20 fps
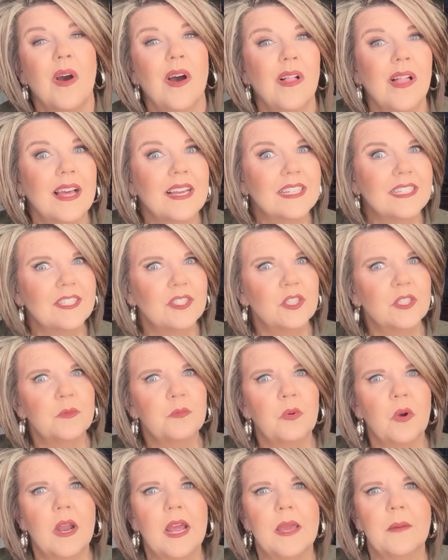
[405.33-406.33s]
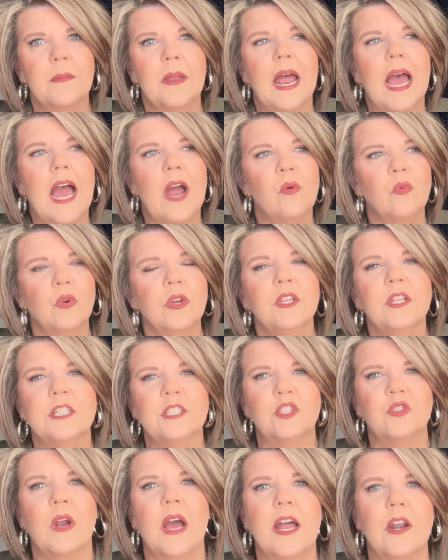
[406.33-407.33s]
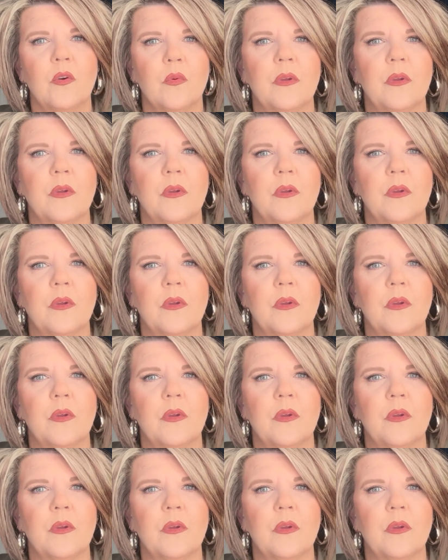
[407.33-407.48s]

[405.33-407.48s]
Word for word: all I can do is pray, but I really try to